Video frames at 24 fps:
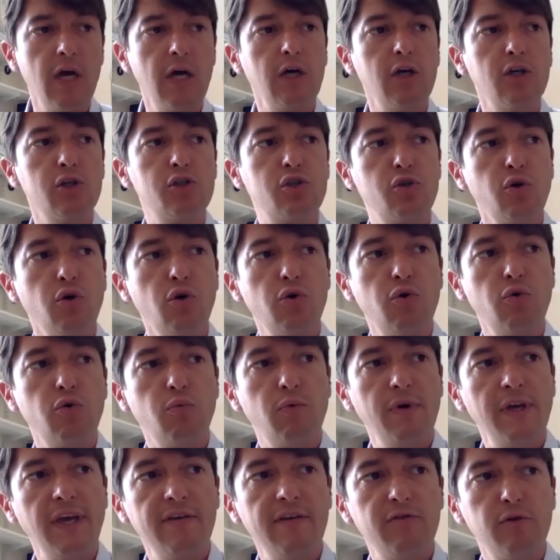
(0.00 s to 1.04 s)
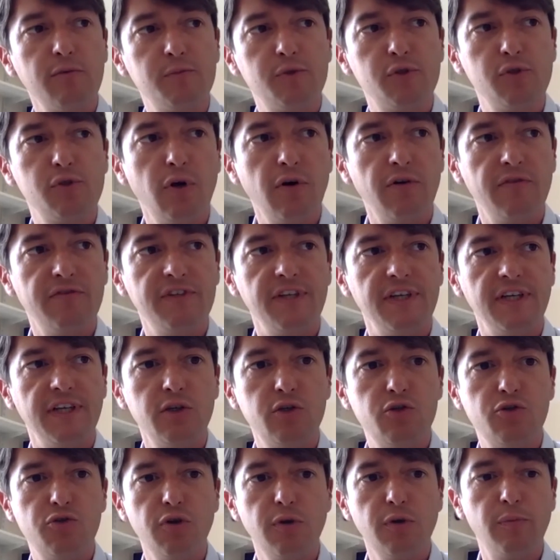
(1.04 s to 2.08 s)
So we have observed in
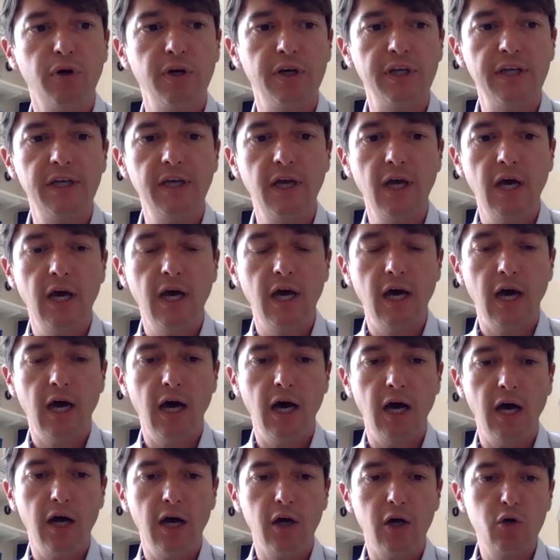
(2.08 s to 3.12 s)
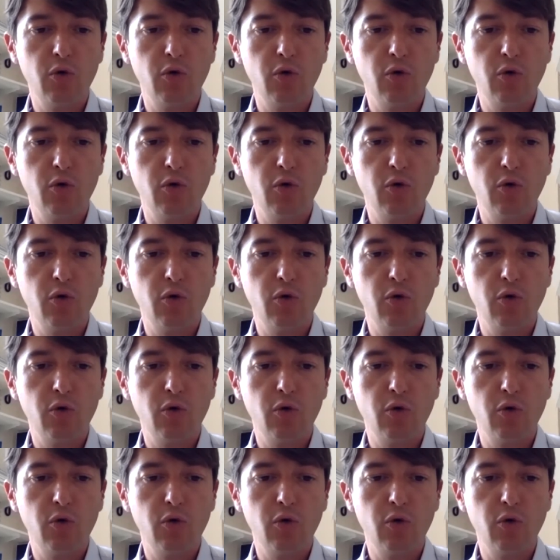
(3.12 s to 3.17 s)
Tripoli uh,